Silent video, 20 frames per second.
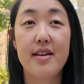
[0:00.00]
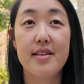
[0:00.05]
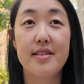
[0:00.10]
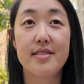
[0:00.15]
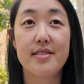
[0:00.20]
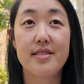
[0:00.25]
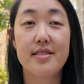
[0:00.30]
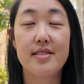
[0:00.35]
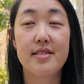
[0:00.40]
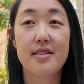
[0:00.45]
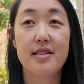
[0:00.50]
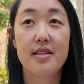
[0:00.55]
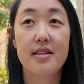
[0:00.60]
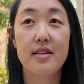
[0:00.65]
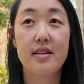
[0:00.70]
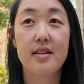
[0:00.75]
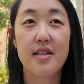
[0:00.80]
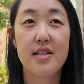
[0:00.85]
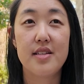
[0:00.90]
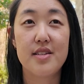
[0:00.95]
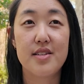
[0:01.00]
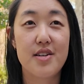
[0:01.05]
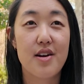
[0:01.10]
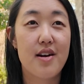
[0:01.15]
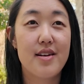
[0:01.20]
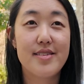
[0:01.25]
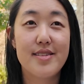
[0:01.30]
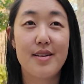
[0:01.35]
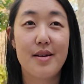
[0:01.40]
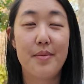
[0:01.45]
is a
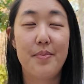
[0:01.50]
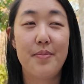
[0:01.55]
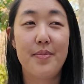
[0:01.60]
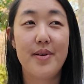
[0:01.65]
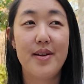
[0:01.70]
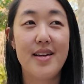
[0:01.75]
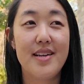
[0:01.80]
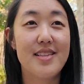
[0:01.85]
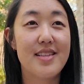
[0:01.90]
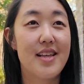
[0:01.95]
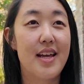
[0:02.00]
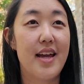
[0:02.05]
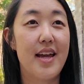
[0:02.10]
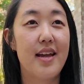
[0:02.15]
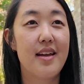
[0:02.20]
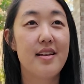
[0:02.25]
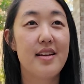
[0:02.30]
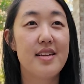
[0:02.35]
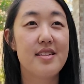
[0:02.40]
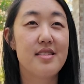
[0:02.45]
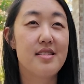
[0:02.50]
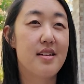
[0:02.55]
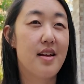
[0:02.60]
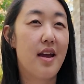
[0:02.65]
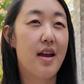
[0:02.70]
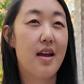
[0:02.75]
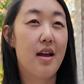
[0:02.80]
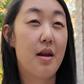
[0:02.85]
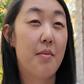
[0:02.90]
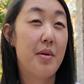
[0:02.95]
toss-up. It's like, is
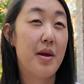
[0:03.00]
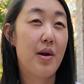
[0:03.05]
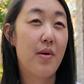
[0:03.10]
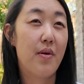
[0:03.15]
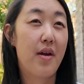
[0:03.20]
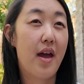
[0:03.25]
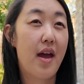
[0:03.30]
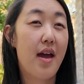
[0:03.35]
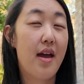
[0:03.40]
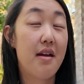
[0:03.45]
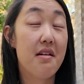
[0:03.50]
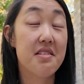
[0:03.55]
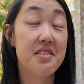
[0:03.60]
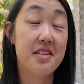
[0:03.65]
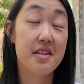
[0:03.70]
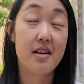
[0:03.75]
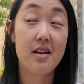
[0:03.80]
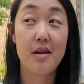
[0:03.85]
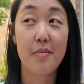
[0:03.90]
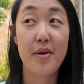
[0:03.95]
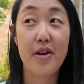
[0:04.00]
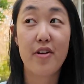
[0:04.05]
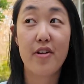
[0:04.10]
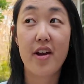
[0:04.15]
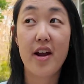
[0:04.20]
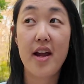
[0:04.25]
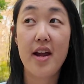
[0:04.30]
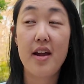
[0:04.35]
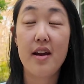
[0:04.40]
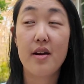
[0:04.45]
today going to be okay? Is it going to be
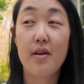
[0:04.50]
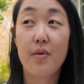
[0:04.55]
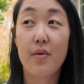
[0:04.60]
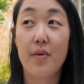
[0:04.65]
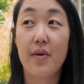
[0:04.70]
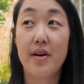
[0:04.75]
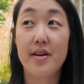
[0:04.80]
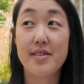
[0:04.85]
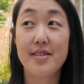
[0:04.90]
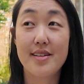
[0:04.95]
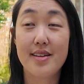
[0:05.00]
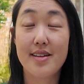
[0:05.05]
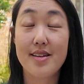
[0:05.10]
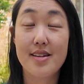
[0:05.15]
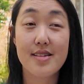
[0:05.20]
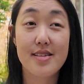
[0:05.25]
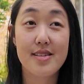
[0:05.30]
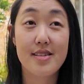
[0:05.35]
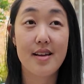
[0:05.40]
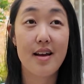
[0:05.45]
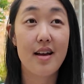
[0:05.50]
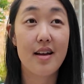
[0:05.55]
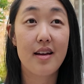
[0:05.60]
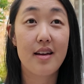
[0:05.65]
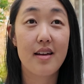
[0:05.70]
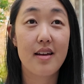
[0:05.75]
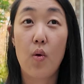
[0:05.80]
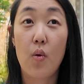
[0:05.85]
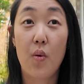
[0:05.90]
great? Or is it going to suck?